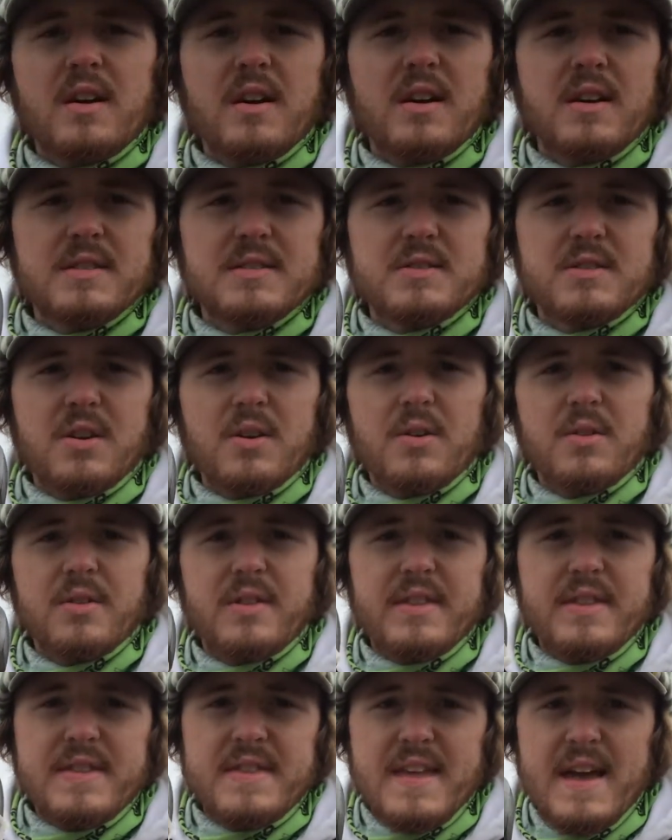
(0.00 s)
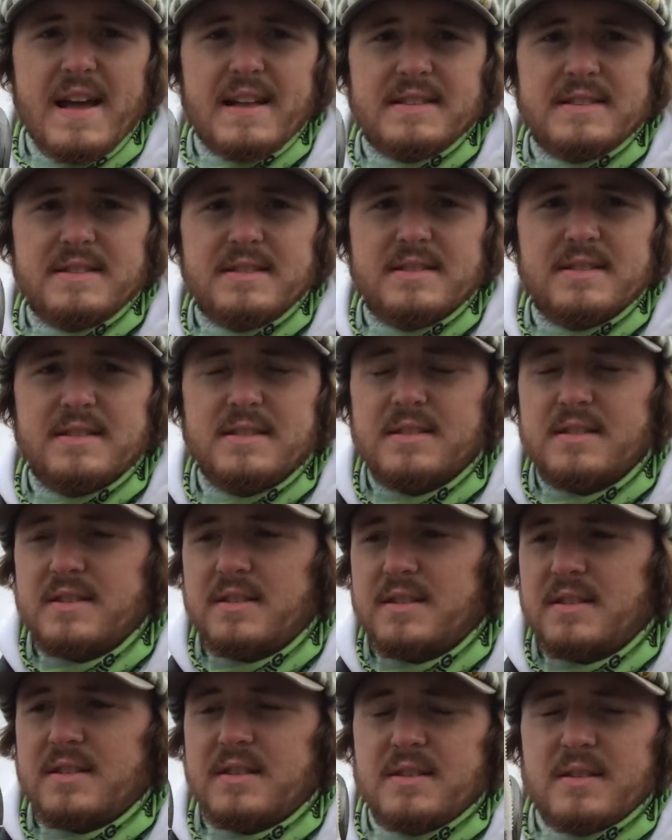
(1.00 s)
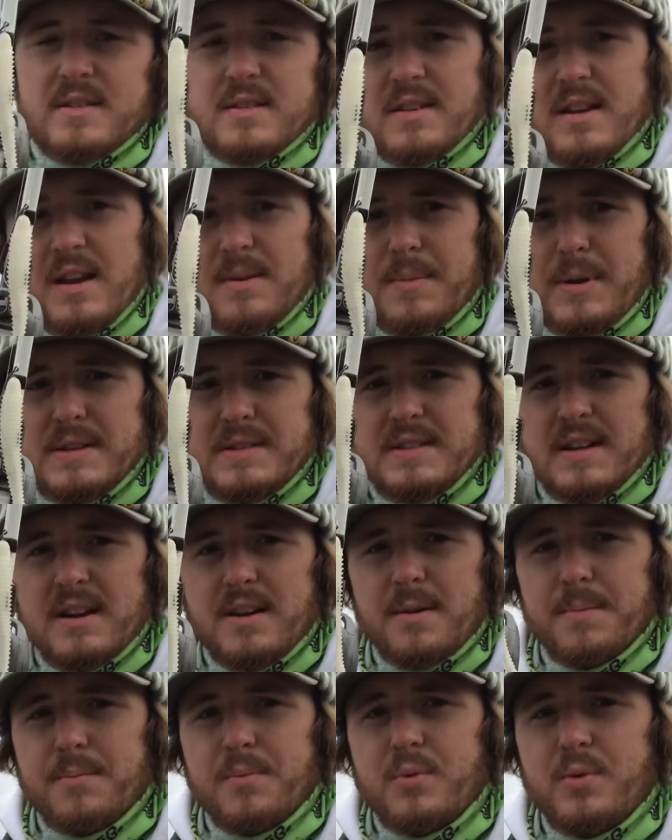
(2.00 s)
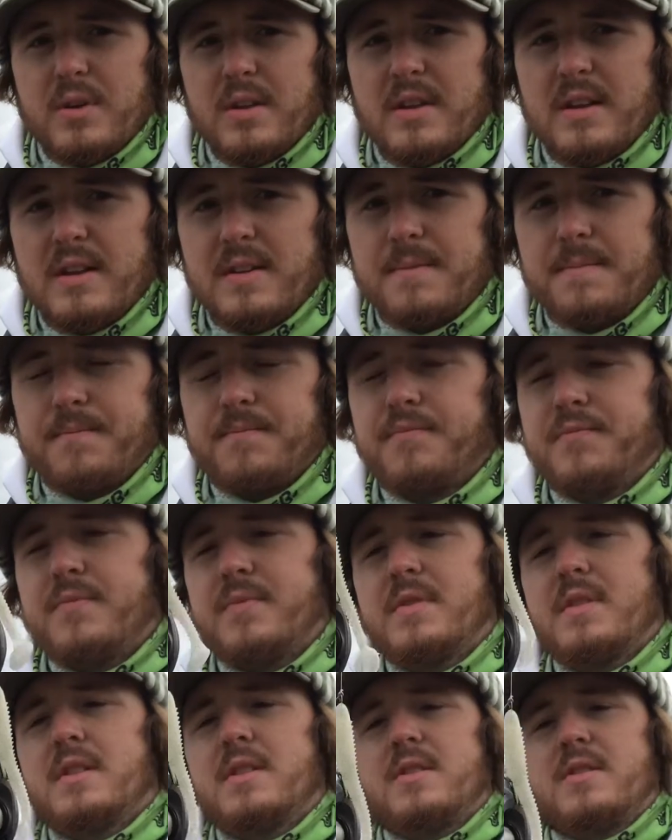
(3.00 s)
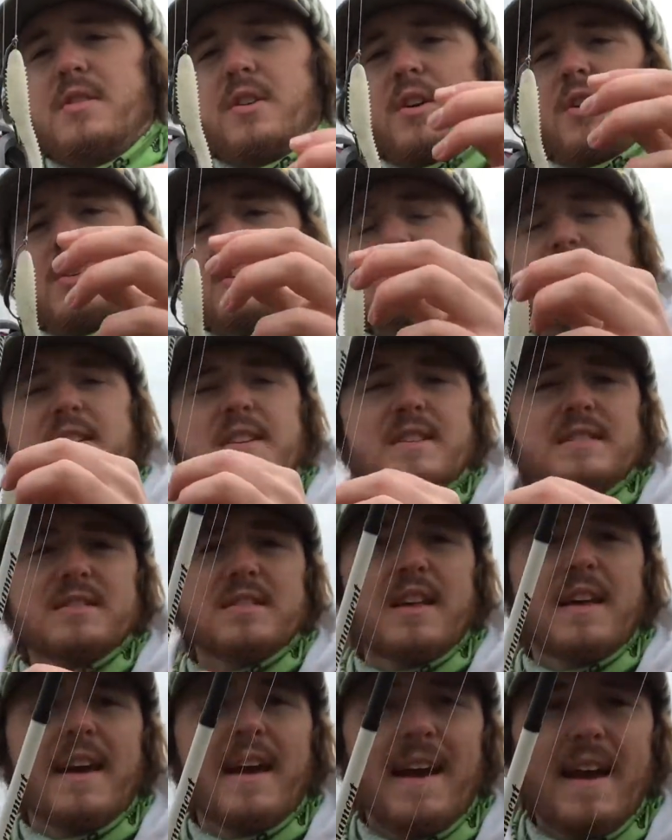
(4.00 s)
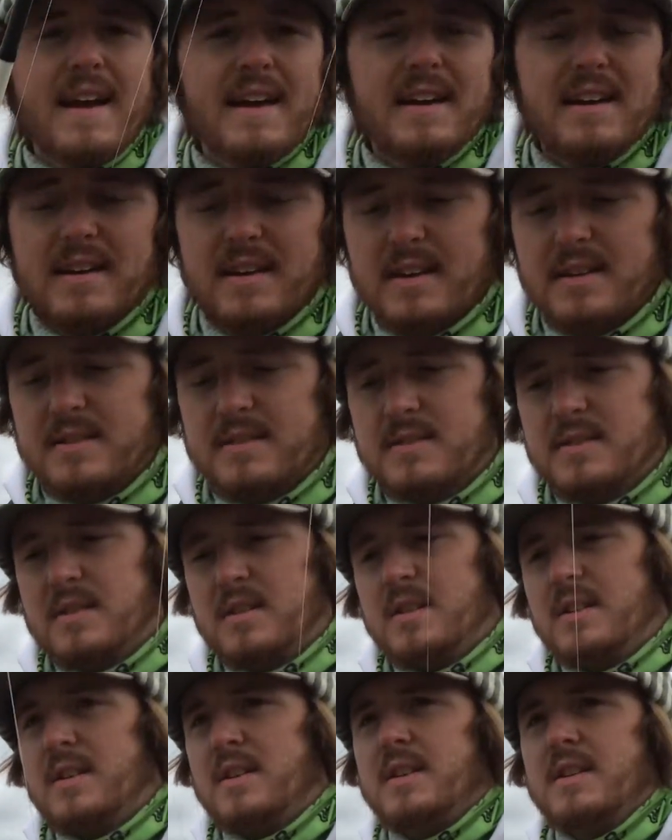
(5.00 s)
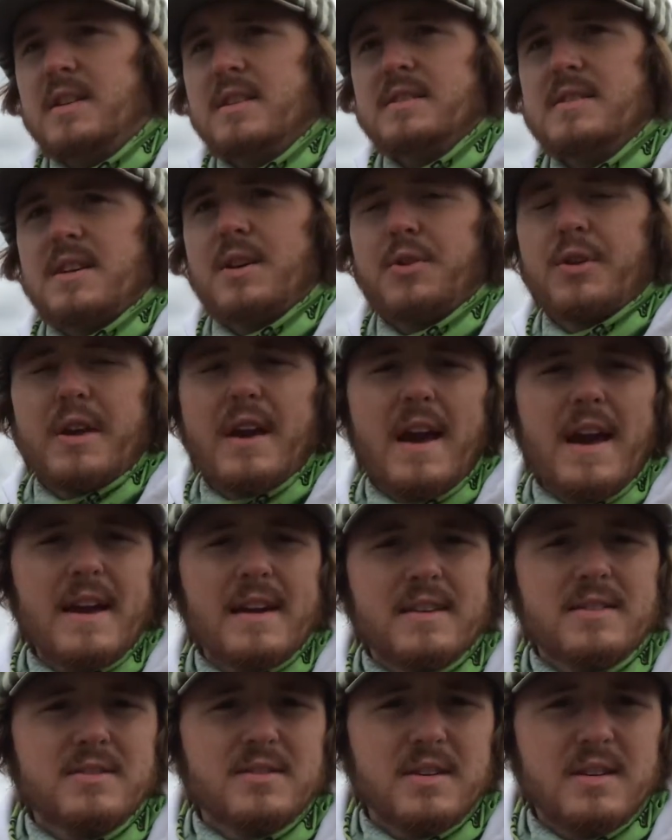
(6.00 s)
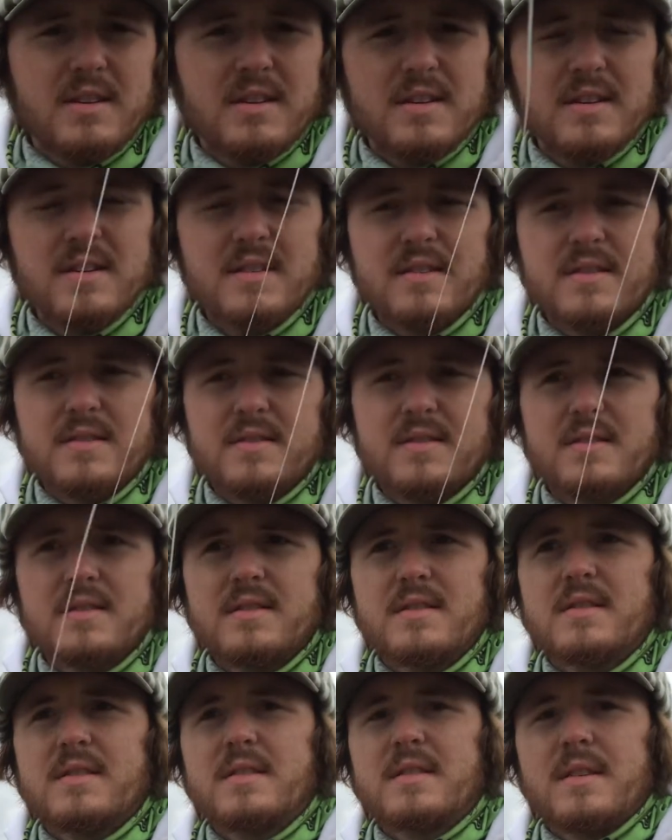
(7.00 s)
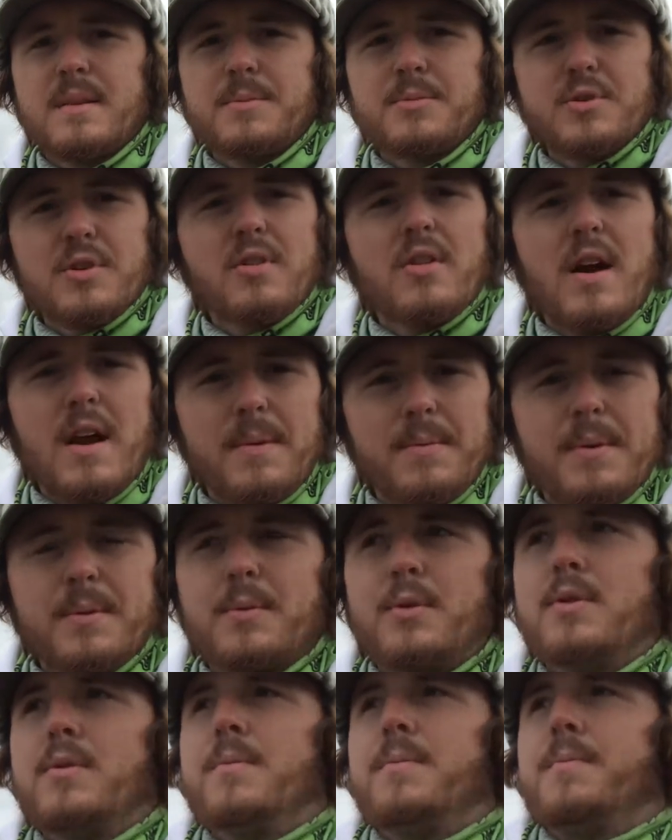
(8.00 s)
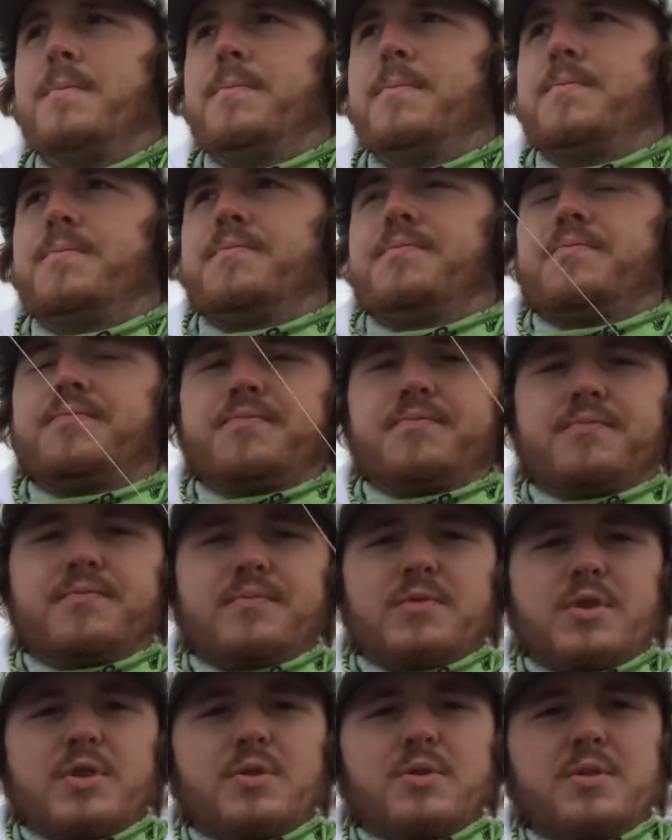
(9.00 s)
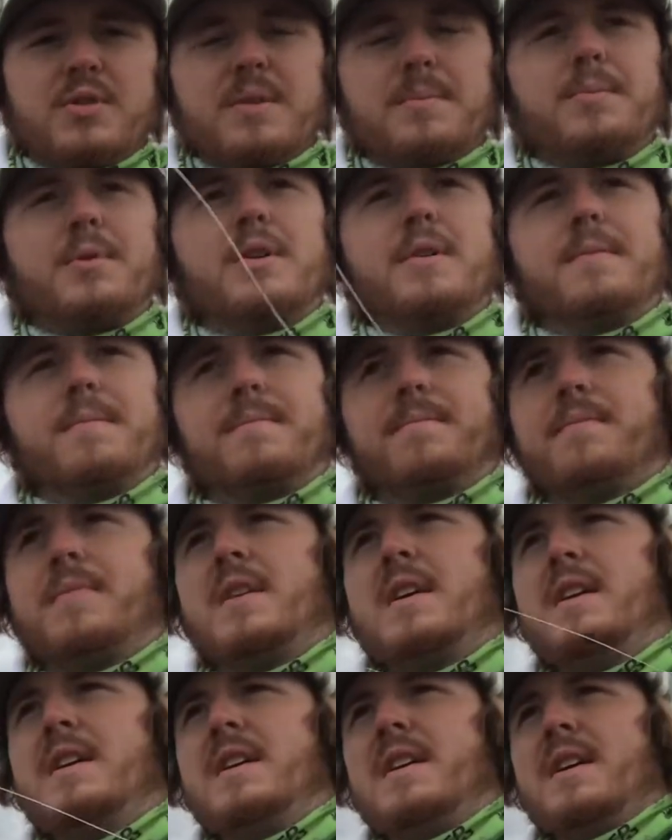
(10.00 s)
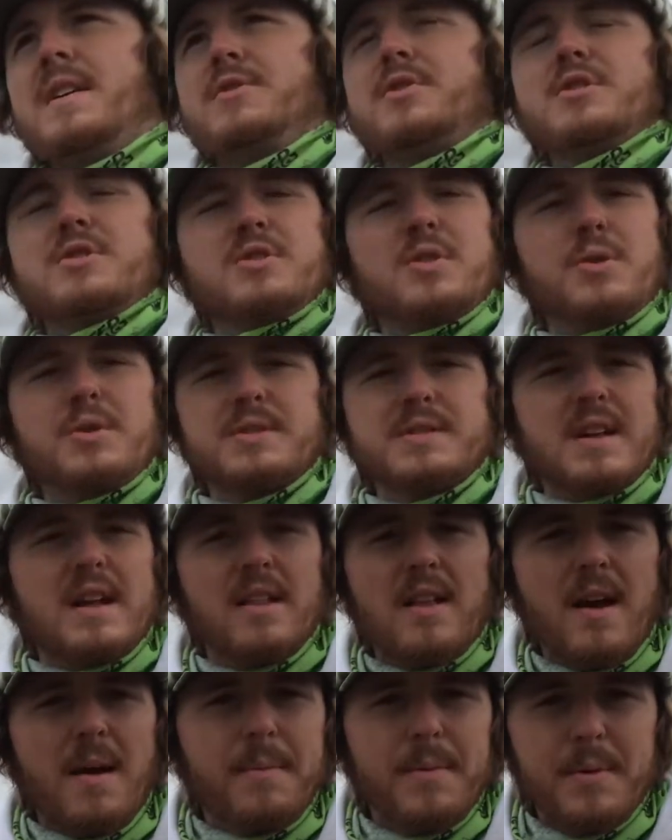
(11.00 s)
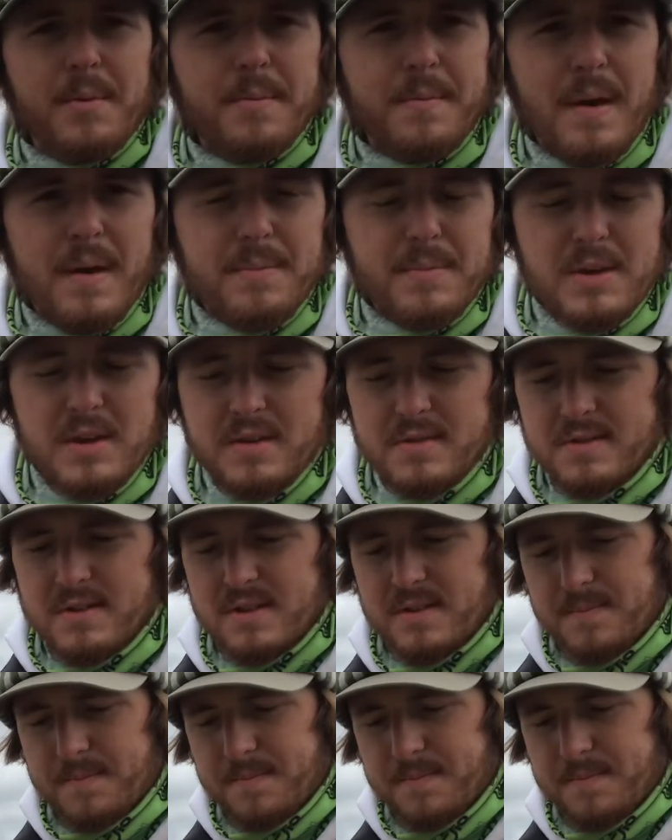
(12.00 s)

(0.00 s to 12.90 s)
So that's kind of my setup with it. So let's get into the hack, I guess. It's not really a hack. I'm sure a lot of people use it, but just noticed not a lot of people by me use it.